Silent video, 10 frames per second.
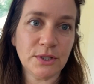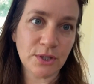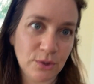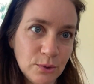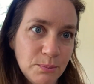
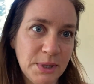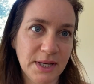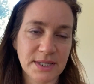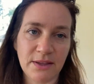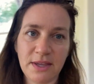too
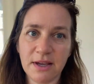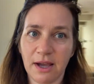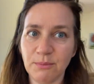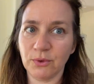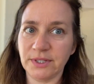because I think
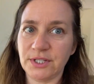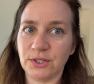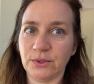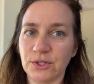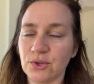I'm going
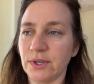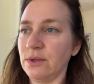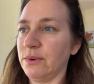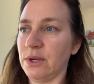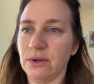to enjoy
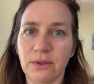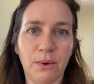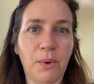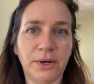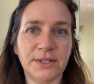going on the
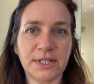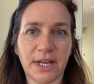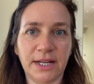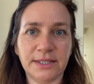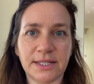water
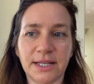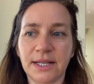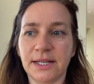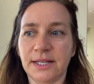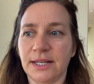slides
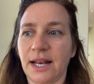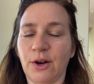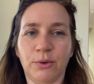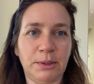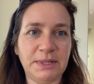and I
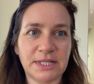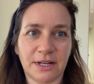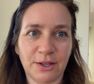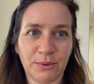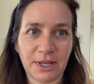don't want to be
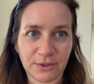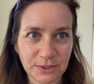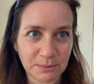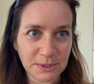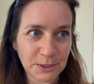stuck there without a
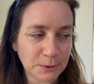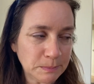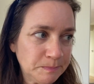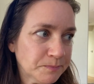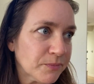swimsuit.
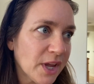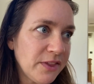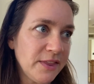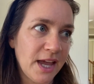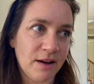I
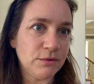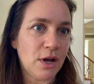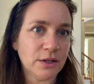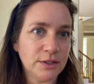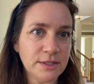think they have
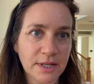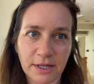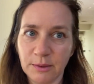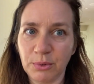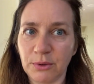lockers that I
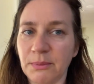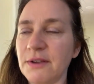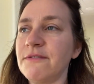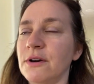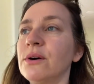can put my
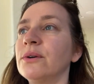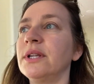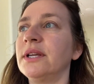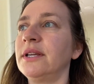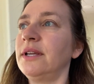
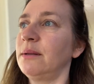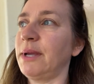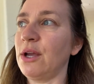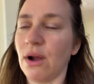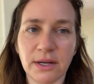phone and my
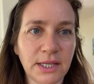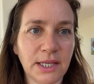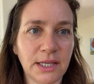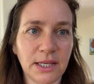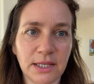car
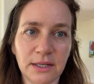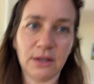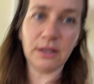key in. All